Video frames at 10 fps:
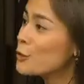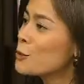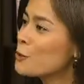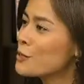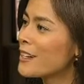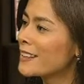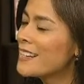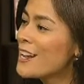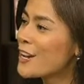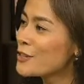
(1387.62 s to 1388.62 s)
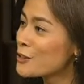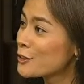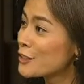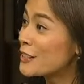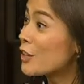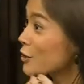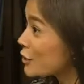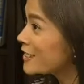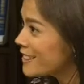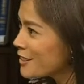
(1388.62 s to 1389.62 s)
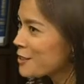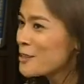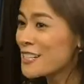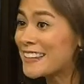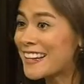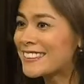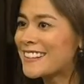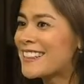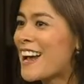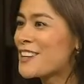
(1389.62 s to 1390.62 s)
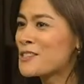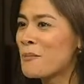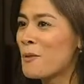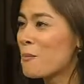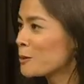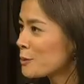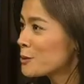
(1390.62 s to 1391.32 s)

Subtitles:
the news that a certain Argentinian was elected as the Pope? What were